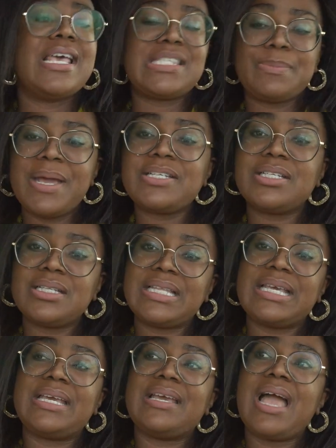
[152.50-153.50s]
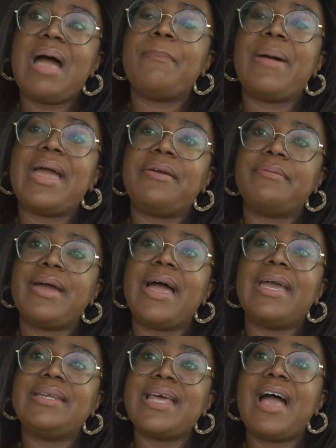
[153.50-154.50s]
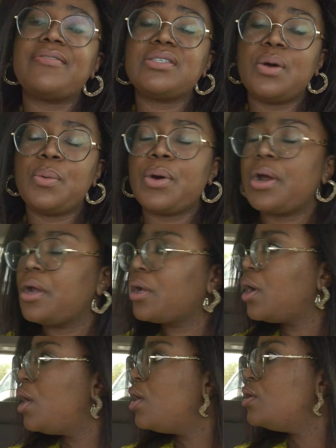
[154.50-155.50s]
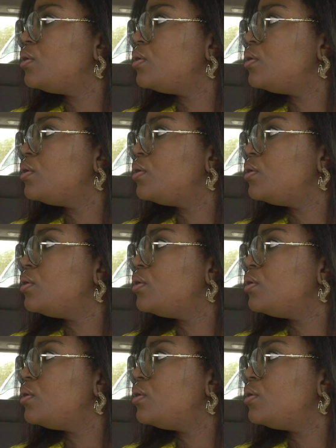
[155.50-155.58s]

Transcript: especially at my ride after work.